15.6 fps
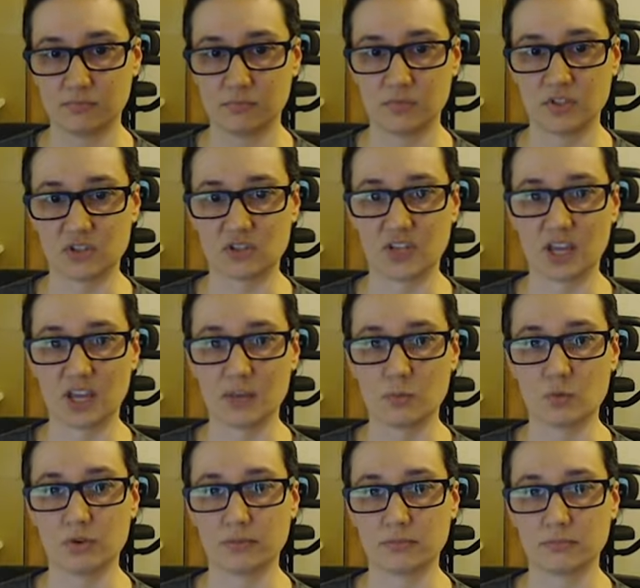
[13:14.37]
this game
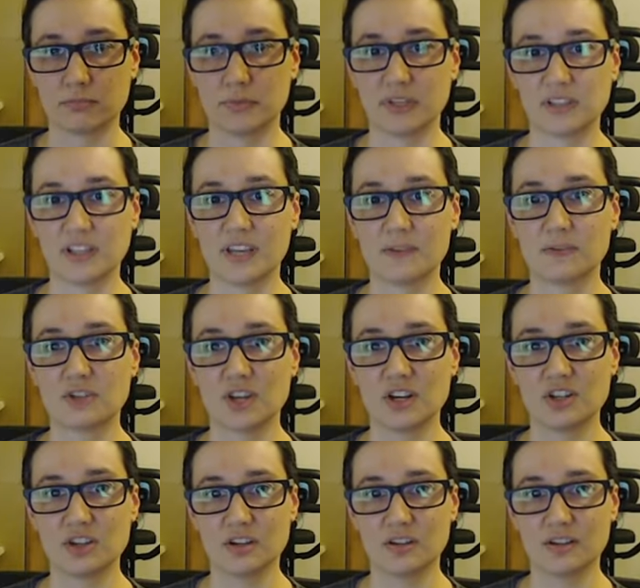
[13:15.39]
will be
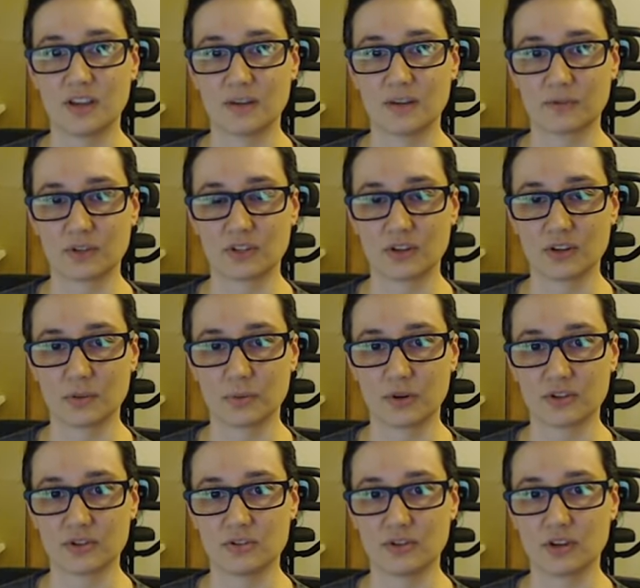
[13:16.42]
life-changing to every single
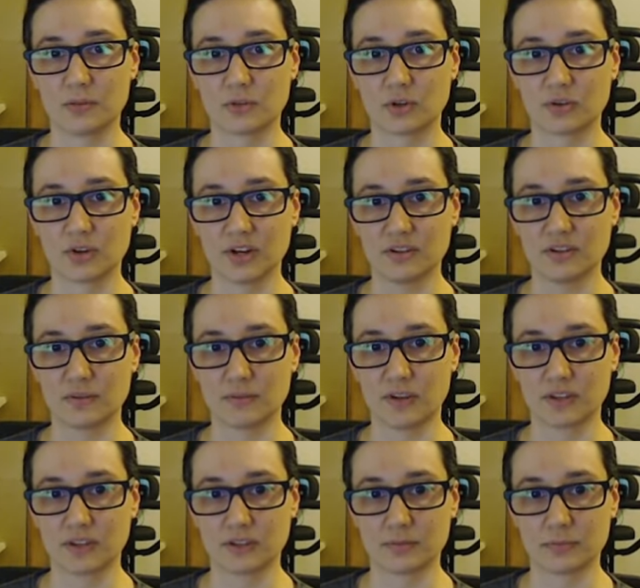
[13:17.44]
person who comes across it. In
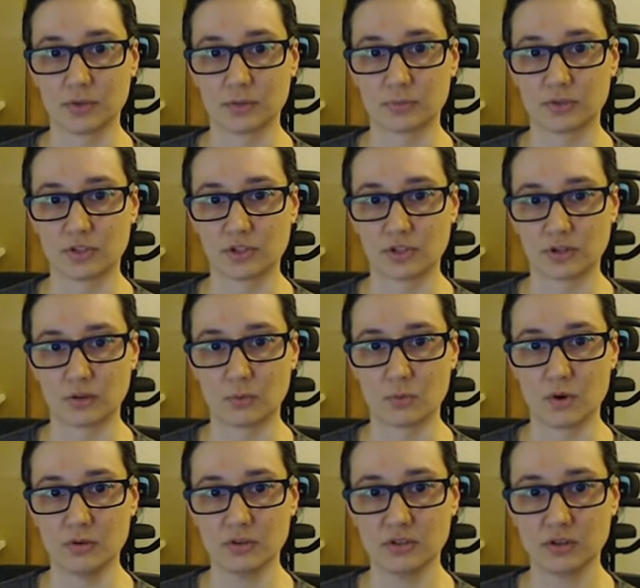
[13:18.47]
fact, I'm, I'm pretty sure it
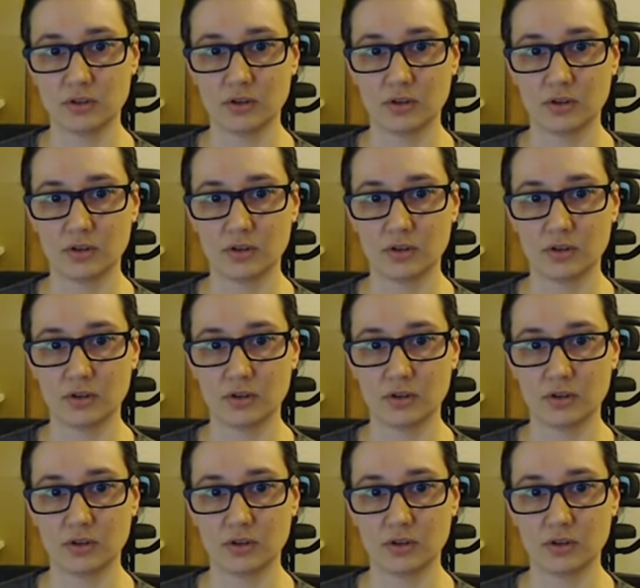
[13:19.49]
won't.